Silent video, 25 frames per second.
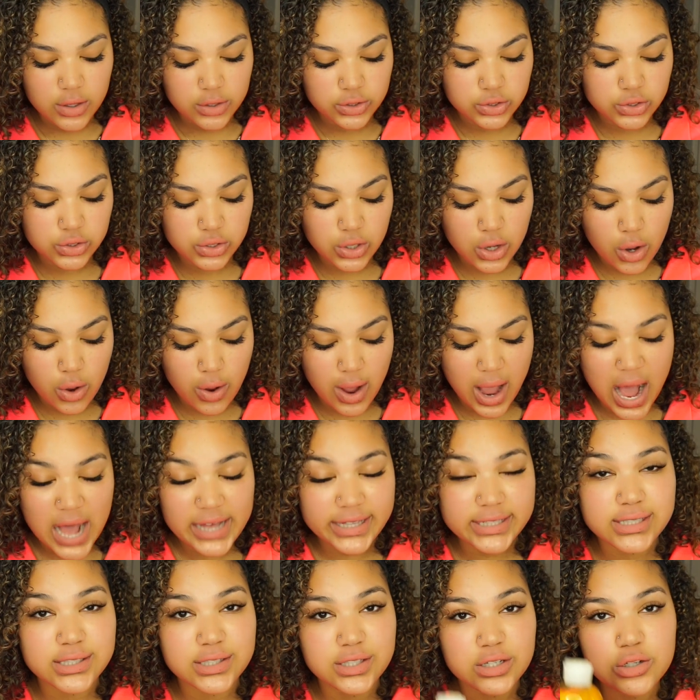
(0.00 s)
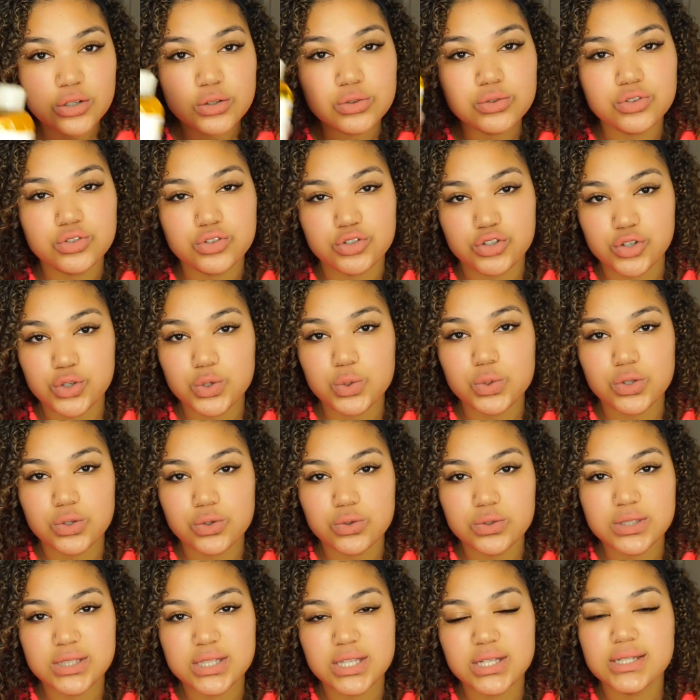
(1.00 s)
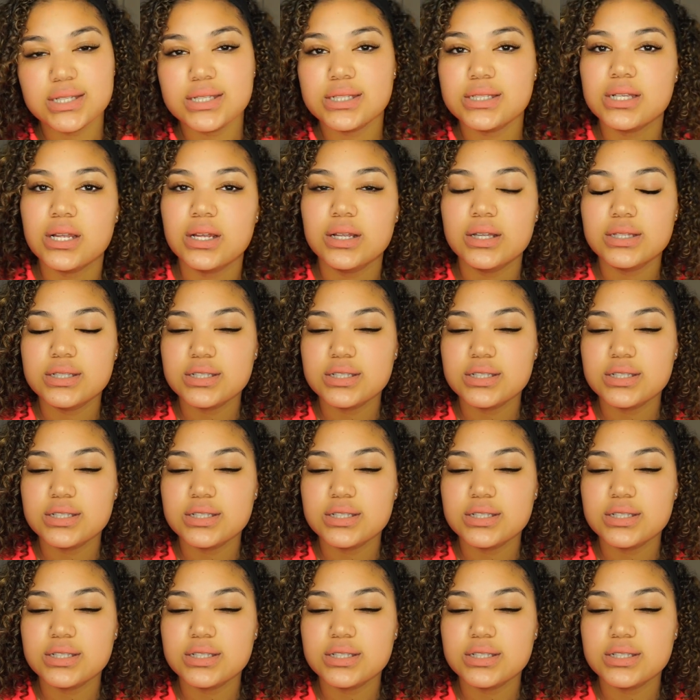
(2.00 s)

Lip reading: So I still do use this